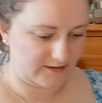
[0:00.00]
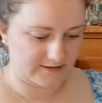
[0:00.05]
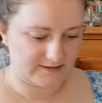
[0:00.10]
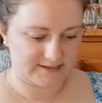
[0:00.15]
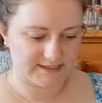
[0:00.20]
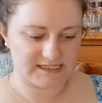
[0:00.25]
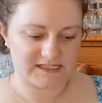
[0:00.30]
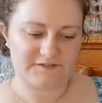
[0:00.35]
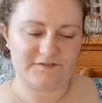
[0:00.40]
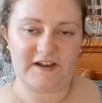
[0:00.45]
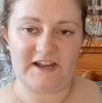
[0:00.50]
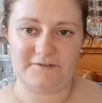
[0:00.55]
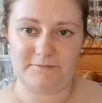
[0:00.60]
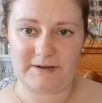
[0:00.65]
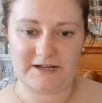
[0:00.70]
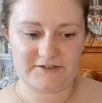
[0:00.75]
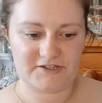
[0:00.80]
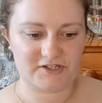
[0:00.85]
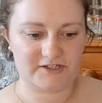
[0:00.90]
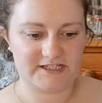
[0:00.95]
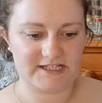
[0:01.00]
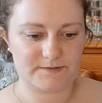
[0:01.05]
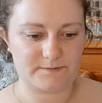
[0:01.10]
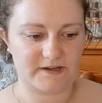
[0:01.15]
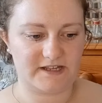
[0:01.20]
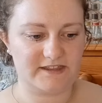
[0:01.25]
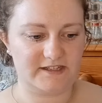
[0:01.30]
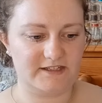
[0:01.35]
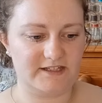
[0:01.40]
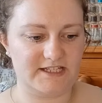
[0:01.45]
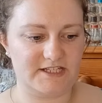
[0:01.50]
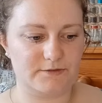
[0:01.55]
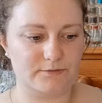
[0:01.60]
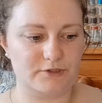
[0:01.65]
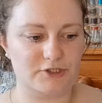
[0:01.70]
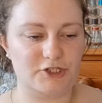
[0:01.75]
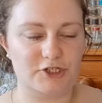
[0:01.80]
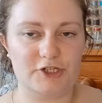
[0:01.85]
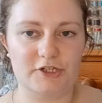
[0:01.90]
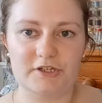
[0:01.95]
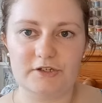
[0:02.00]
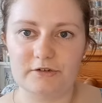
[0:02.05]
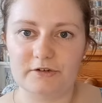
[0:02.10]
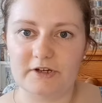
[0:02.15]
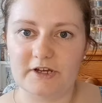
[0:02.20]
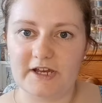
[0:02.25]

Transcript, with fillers: says £5 on these, but I think these were two.